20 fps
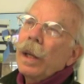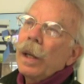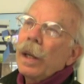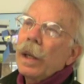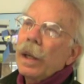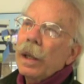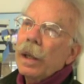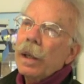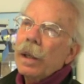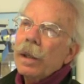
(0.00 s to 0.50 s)

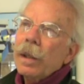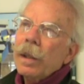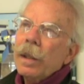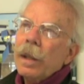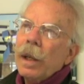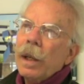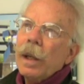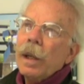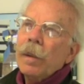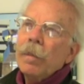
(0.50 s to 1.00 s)
And
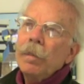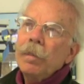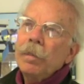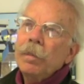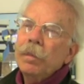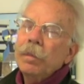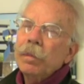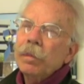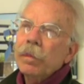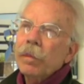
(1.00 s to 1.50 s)

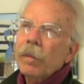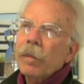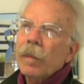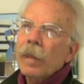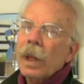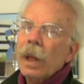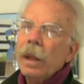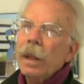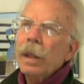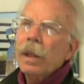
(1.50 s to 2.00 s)

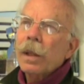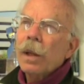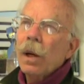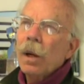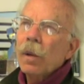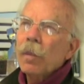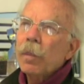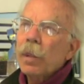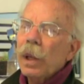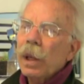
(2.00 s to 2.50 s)
I think
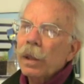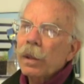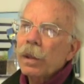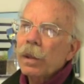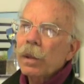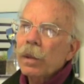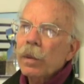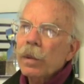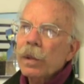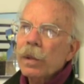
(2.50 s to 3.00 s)
Karl
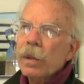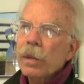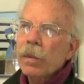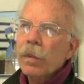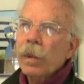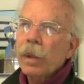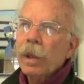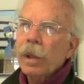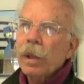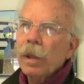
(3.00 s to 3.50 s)
Prantl was
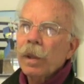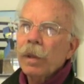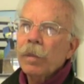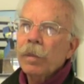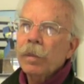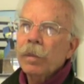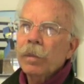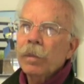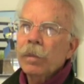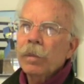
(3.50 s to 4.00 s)
one of the
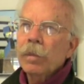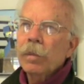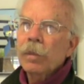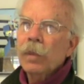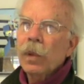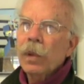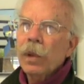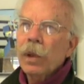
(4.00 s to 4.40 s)
more